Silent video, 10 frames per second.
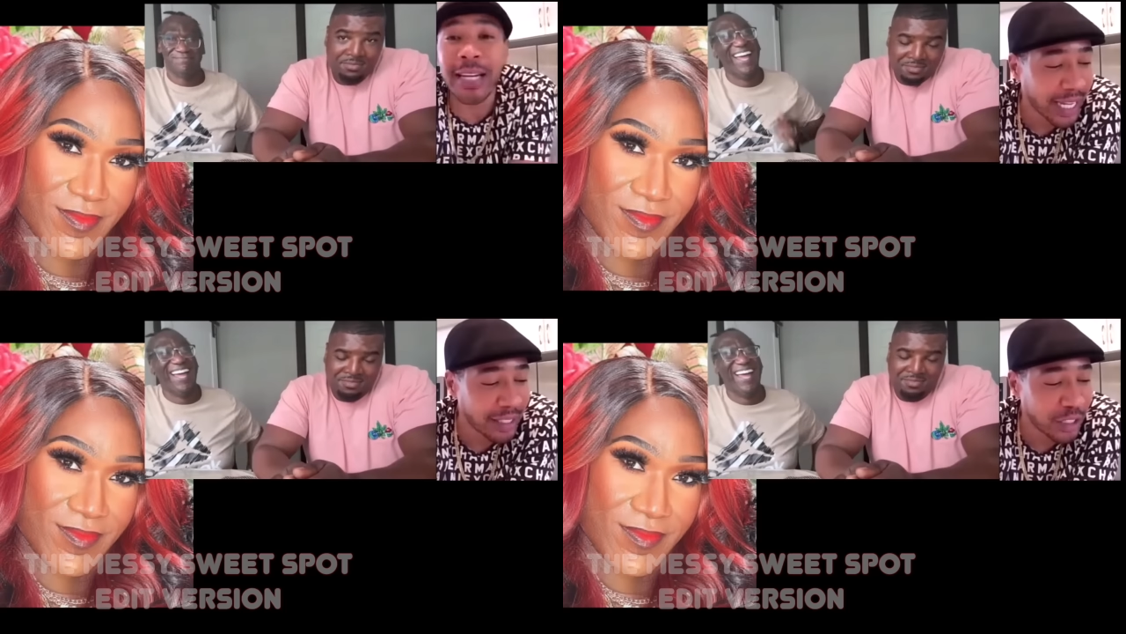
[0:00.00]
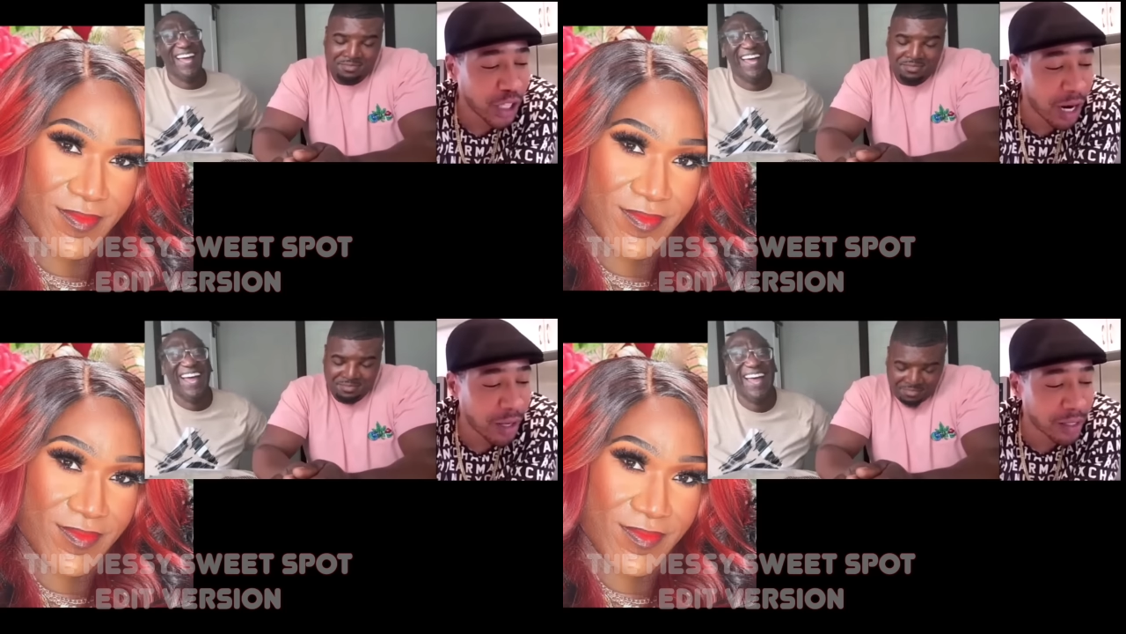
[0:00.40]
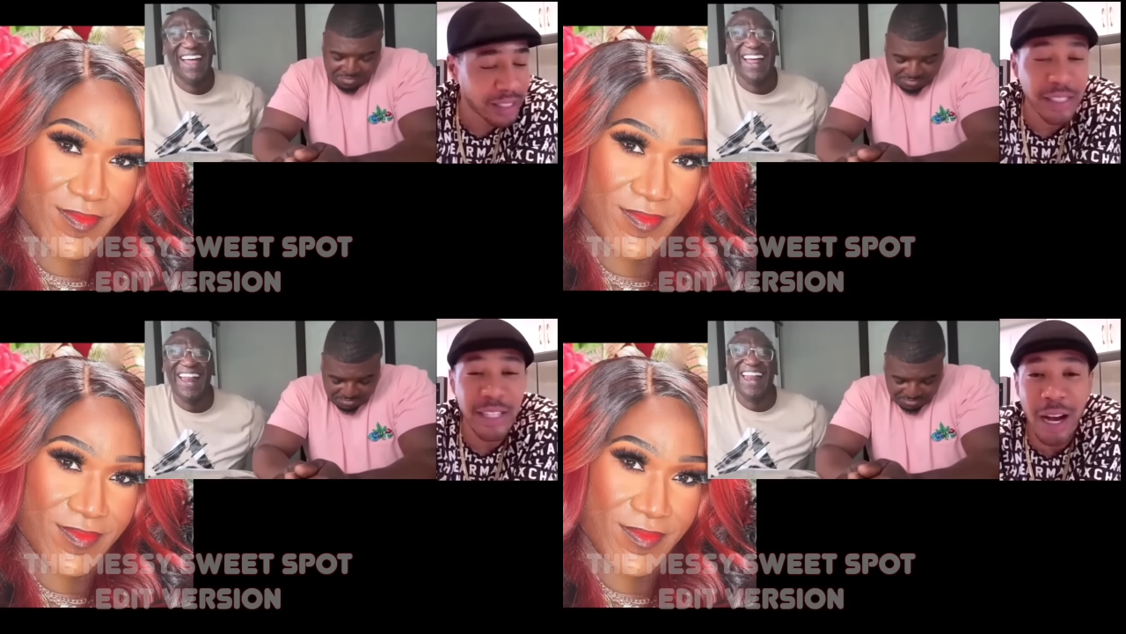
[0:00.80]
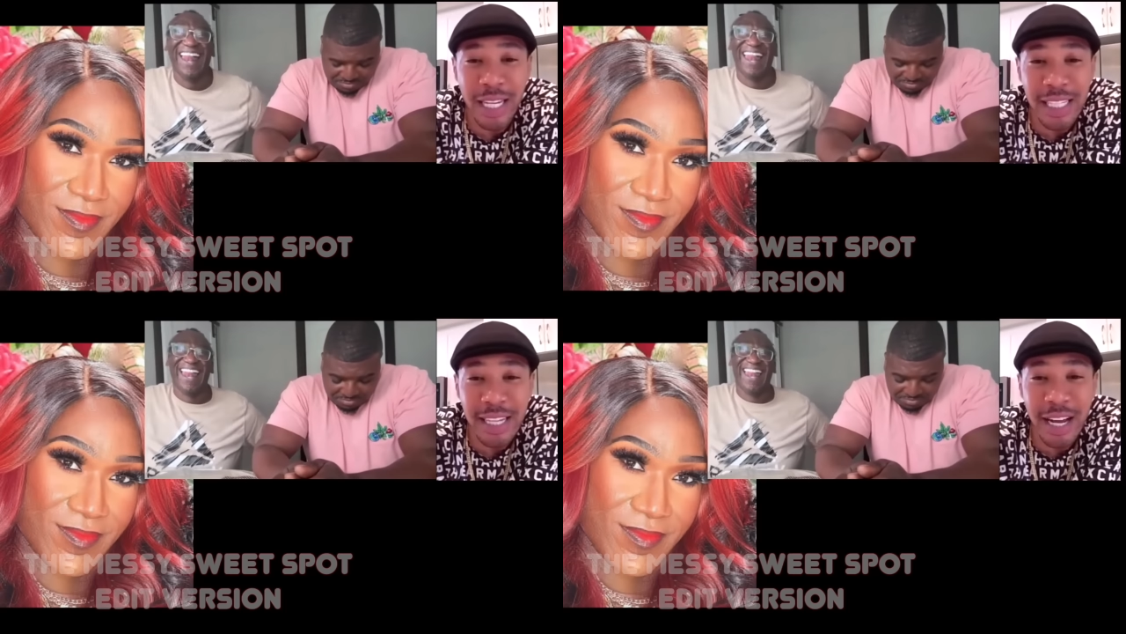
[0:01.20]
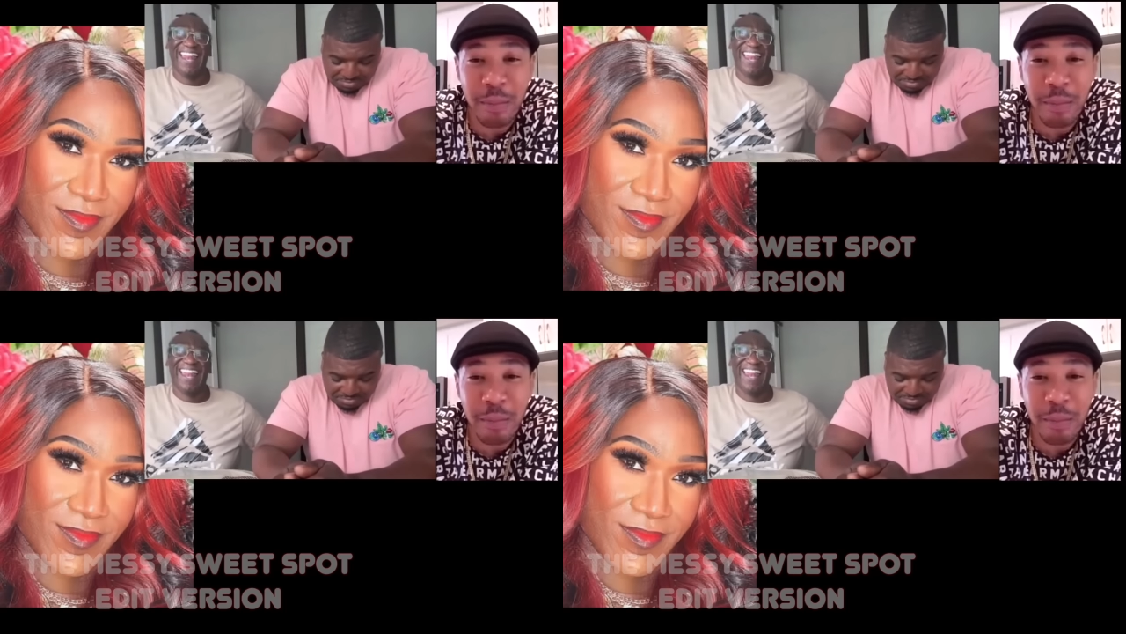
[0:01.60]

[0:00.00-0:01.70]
Speaker 1: Okay, Charles, doggy